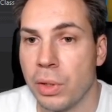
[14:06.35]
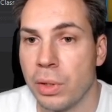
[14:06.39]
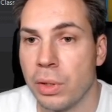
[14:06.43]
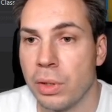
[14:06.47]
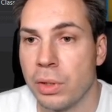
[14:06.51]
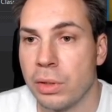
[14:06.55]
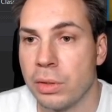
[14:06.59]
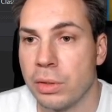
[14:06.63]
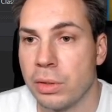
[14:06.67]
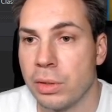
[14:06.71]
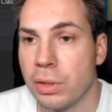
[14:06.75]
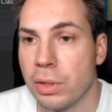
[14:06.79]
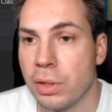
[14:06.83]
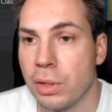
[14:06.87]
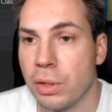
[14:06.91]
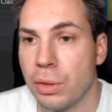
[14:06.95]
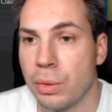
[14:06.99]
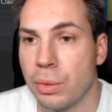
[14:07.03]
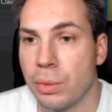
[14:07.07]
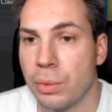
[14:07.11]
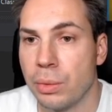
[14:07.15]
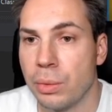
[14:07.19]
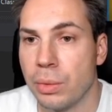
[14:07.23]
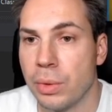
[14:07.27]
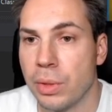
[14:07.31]
So
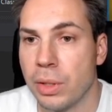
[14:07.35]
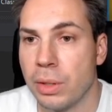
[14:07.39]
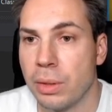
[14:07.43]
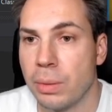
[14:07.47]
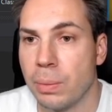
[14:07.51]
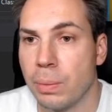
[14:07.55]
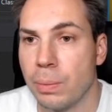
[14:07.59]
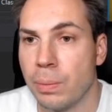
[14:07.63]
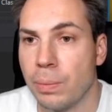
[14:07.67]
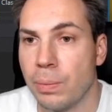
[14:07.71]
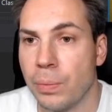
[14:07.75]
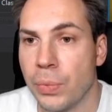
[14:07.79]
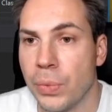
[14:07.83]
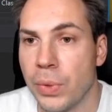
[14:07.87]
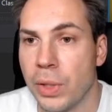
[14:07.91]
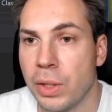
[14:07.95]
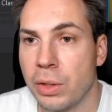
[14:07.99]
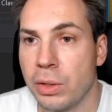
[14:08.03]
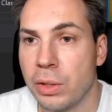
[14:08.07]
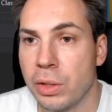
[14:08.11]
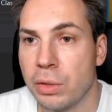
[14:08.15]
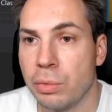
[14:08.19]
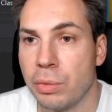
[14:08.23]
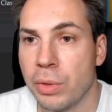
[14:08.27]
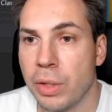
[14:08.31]
in
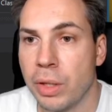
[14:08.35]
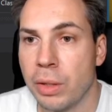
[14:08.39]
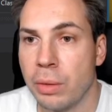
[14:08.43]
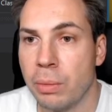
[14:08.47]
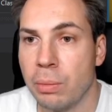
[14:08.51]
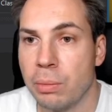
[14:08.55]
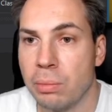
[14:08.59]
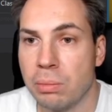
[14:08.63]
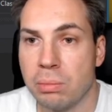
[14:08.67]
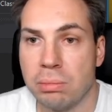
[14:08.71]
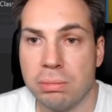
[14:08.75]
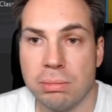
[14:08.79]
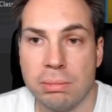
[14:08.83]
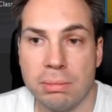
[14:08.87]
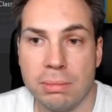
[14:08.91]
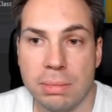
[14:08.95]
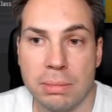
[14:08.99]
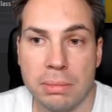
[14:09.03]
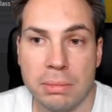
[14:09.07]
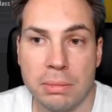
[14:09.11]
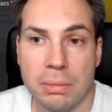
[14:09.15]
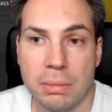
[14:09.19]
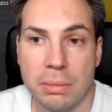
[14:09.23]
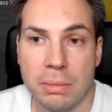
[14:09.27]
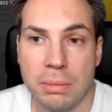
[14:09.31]
this way,
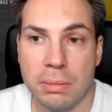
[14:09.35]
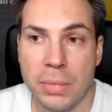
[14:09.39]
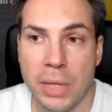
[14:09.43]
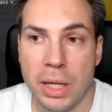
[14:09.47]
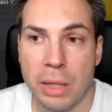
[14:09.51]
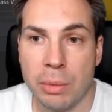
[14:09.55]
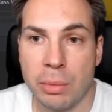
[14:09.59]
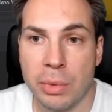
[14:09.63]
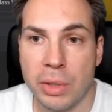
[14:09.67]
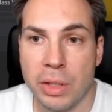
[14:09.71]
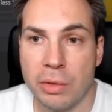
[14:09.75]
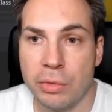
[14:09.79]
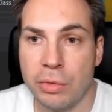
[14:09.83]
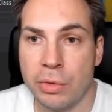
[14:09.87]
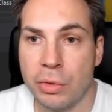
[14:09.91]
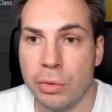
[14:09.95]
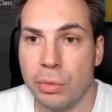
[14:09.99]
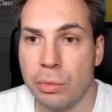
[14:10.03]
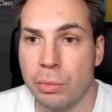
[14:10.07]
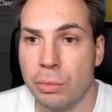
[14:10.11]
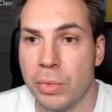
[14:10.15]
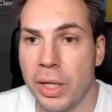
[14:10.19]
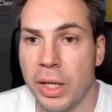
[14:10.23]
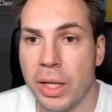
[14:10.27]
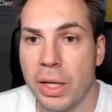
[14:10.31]
maybe if you
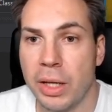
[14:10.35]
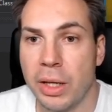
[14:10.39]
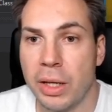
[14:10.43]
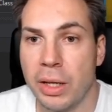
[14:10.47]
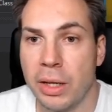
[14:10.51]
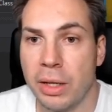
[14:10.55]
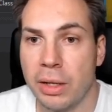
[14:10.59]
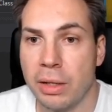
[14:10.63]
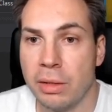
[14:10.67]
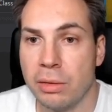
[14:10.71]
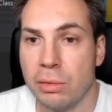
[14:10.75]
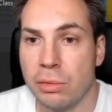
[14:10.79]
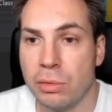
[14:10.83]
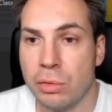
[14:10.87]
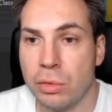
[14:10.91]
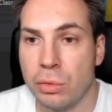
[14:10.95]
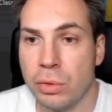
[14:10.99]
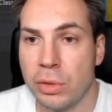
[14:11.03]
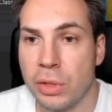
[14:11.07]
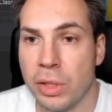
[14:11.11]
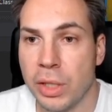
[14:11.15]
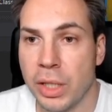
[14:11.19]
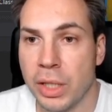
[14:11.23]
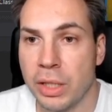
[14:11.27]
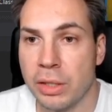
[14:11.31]
may do the
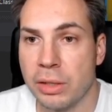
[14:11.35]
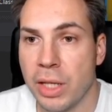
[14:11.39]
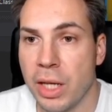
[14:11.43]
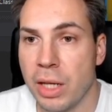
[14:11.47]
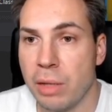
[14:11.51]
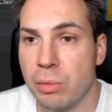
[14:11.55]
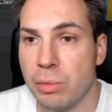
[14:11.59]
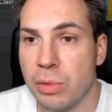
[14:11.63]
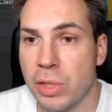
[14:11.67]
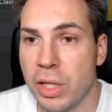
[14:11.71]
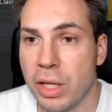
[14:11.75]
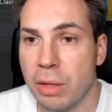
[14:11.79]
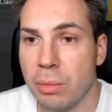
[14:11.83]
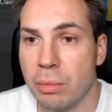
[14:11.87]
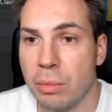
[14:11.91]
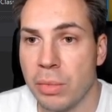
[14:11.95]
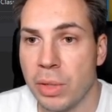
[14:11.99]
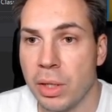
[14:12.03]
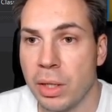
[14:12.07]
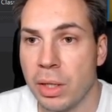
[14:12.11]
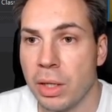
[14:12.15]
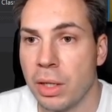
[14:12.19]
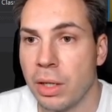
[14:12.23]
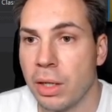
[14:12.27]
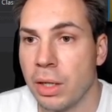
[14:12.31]
next game jam
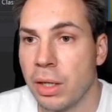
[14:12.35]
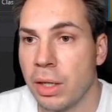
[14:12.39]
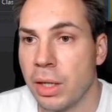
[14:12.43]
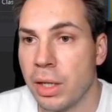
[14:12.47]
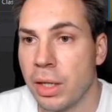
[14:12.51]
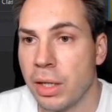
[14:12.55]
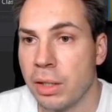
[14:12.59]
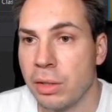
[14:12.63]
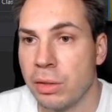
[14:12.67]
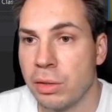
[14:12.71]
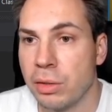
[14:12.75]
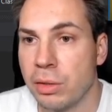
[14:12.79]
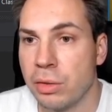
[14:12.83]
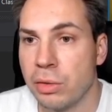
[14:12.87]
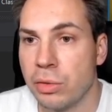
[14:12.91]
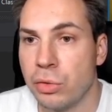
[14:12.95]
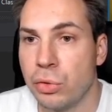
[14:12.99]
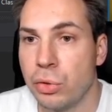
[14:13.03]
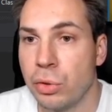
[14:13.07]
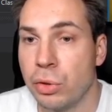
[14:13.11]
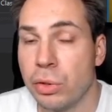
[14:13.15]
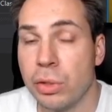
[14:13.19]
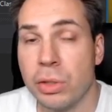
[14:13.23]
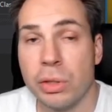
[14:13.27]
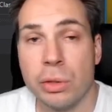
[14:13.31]
and you're
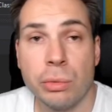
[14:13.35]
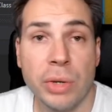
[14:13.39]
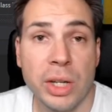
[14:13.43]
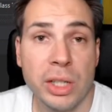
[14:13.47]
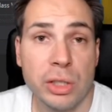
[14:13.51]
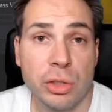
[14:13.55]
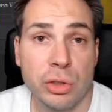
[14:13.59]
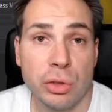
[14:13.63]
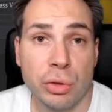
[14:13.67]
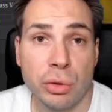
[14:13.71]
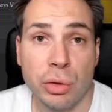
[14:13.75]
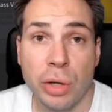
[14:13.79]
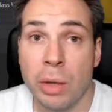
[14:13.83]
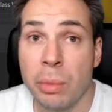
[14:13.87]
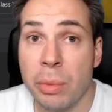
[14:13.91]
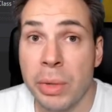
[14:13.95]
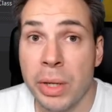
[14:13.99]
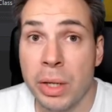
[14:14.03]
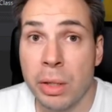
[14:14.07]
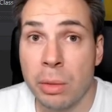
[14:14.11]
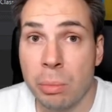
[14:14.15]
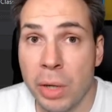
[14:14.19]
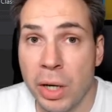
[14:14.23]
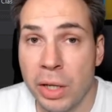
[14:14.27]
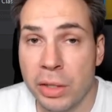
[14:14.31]
not quite sure how many
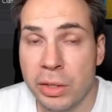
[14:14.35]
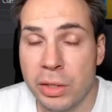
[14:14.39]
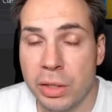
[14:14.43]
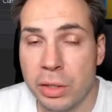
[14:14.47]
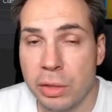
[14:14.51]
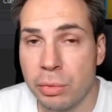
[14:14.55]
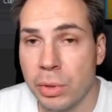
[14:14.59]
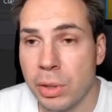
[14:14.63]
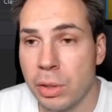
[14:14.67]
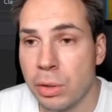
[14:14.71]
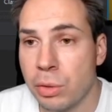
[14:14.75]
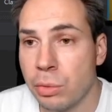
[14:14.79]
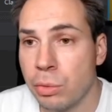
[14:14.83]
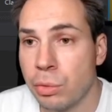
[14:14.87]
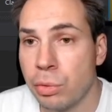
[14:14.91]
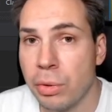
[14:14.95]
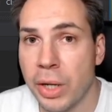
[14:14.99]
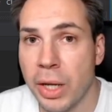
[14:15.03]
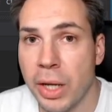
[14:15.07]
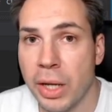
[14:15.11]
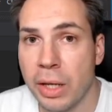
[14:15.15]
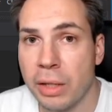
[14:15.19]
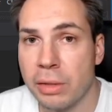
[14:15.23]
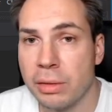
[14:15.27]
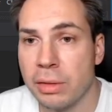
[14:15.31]
bosses will you
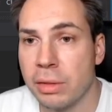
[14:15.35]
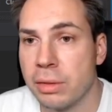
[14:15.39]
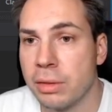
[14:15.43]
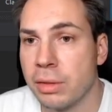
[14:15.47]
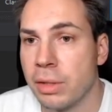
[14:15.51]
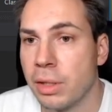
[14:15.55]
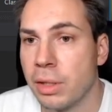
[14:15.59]
create, since